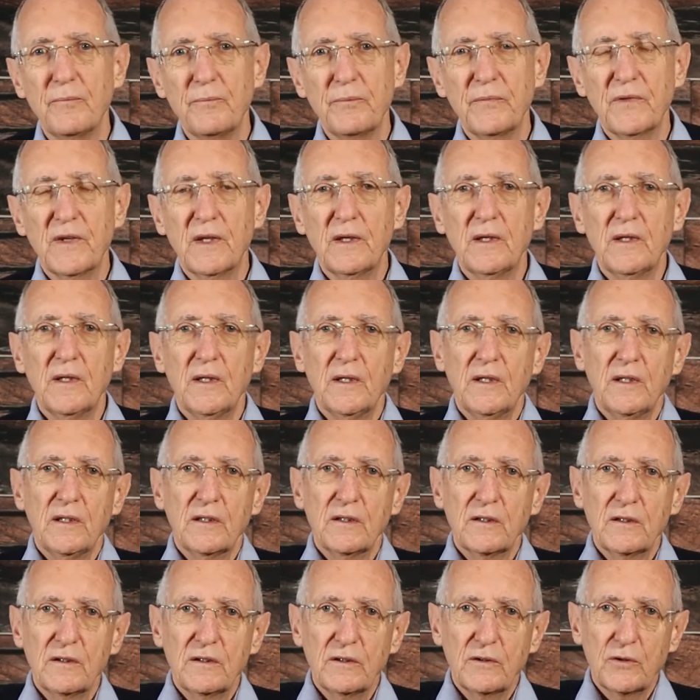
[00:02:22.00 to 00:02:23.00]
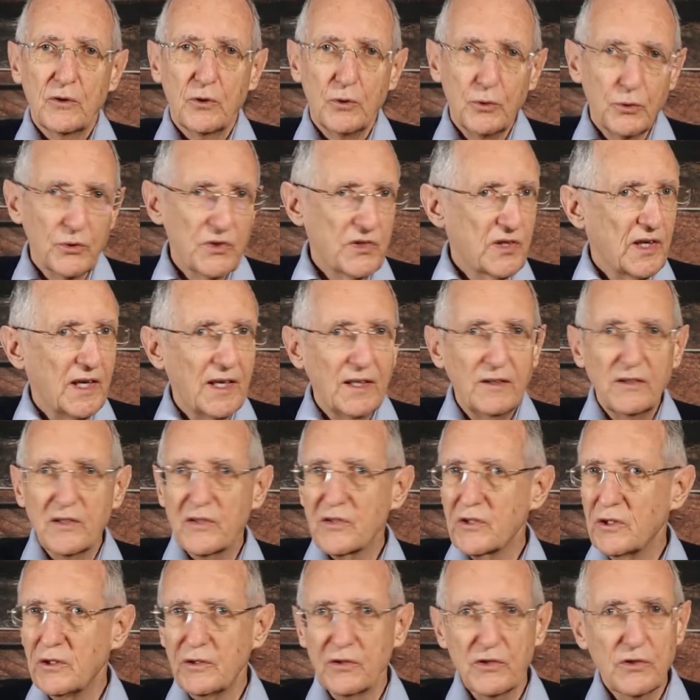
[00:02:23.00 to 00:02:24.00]
You can get Q10
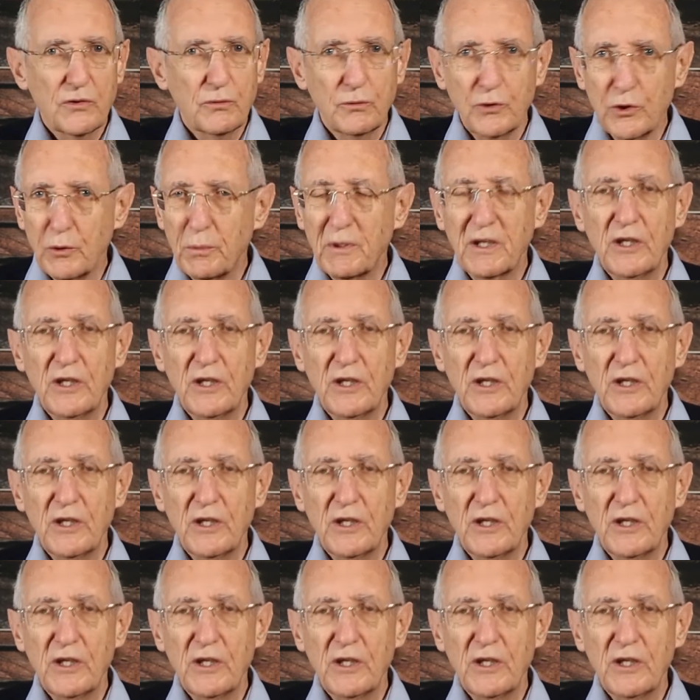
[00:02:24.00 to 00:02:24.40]
anywhere.